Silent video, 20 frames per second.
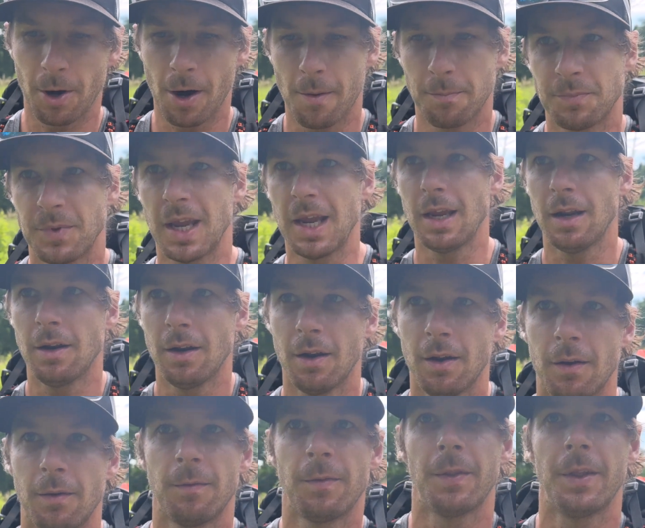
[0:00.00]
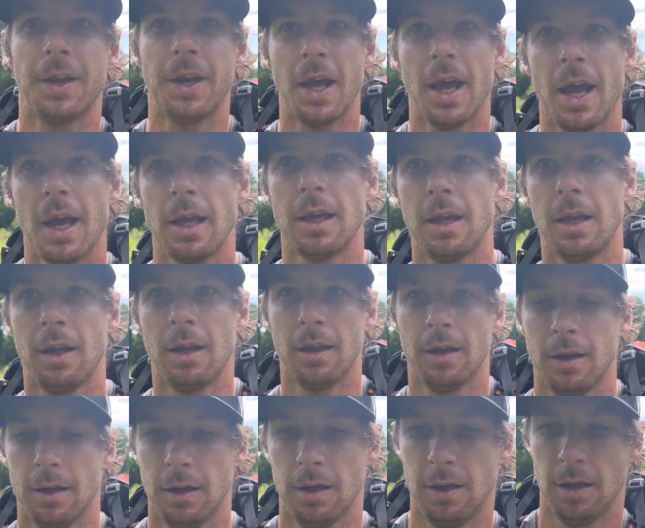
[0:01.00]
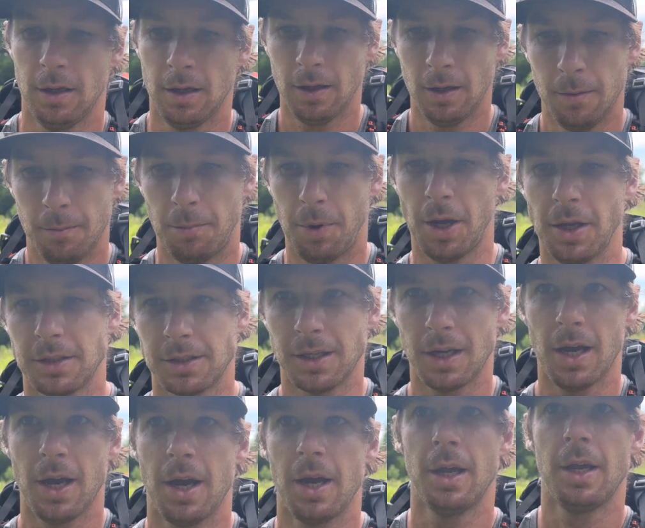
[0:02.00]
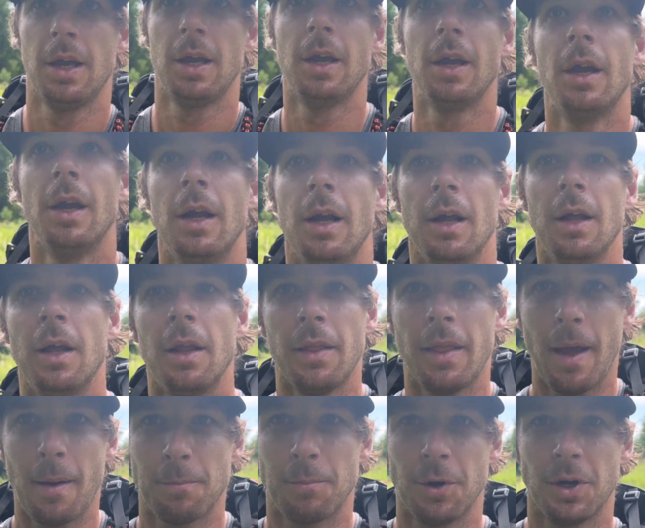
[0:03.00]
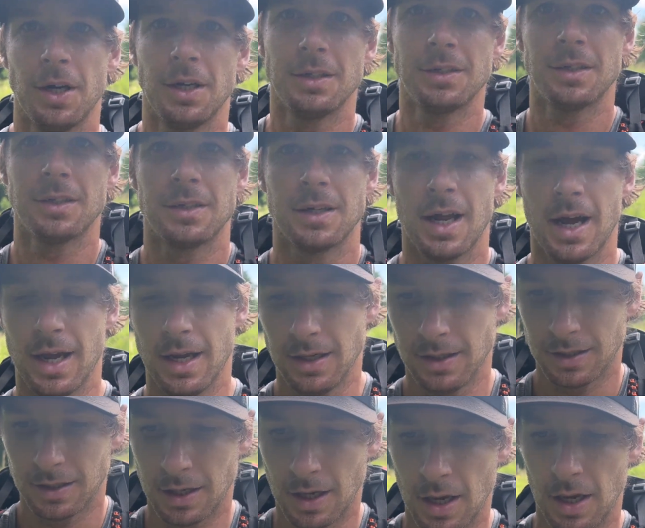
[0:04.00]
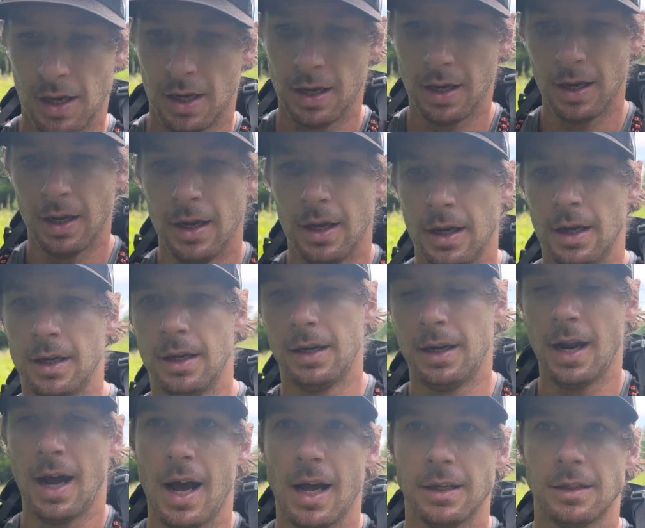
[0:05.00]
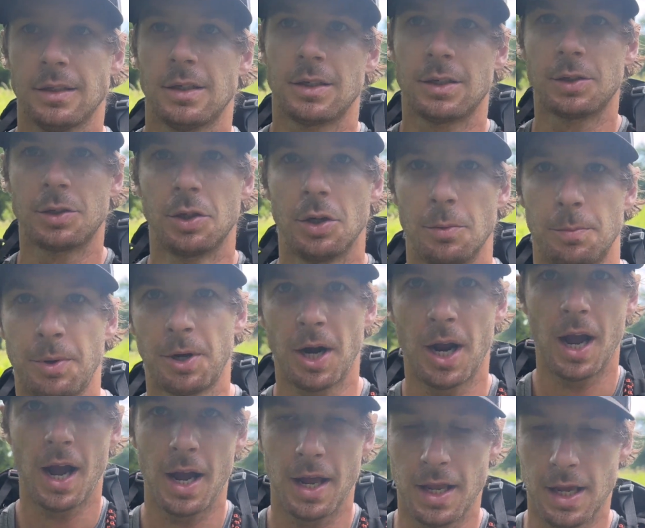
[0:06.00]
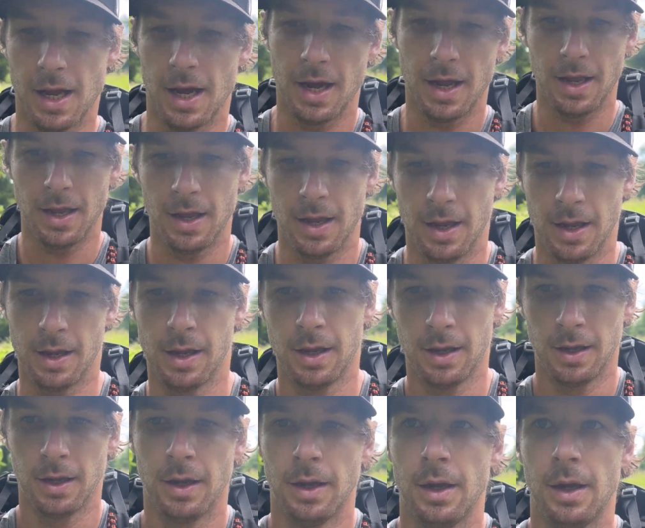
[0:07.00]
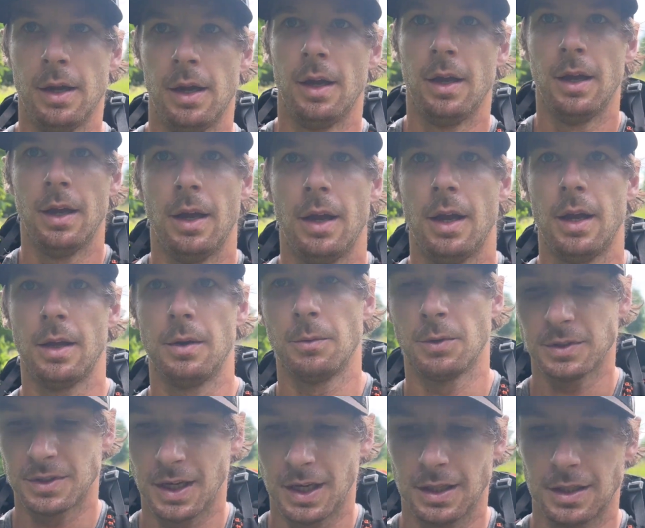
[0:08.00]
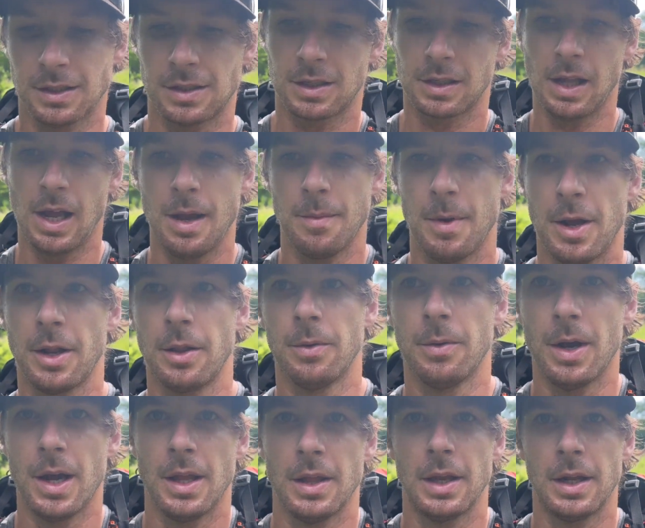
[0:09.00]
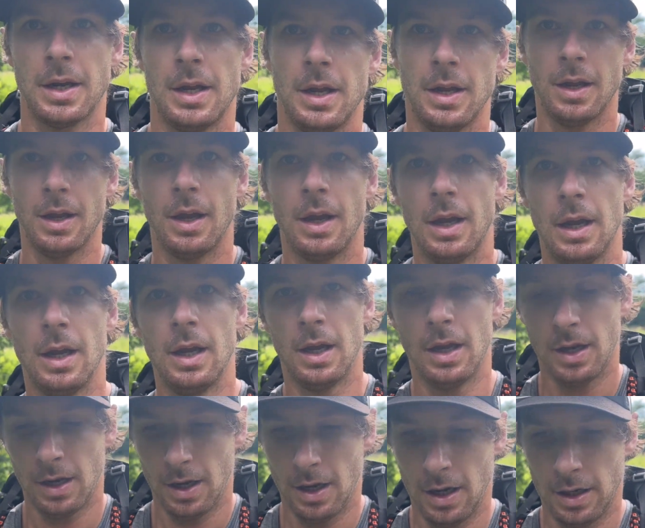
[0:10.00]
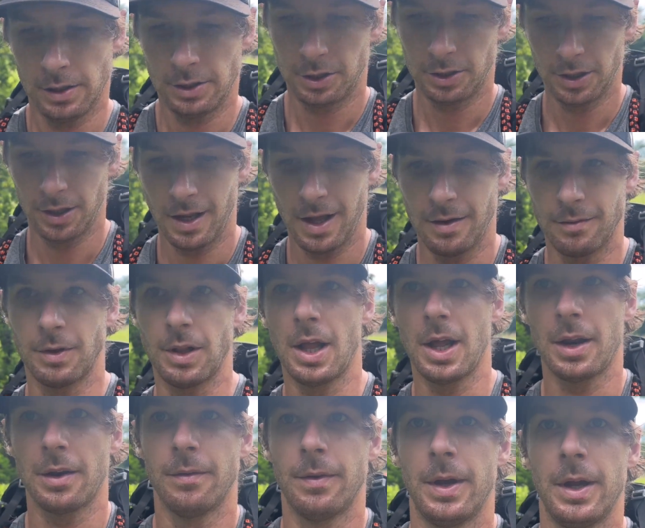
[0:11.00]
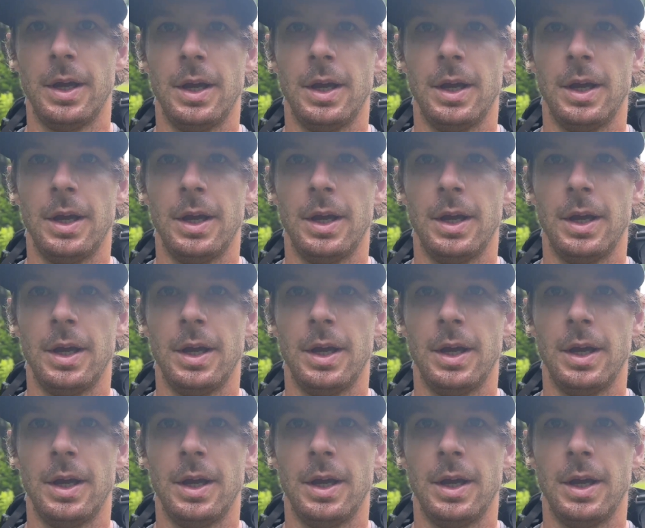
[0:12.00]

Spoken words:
update for the day. But that breeze is nice, not super hot yet. And once I get this climb out of the way, then should have a lot of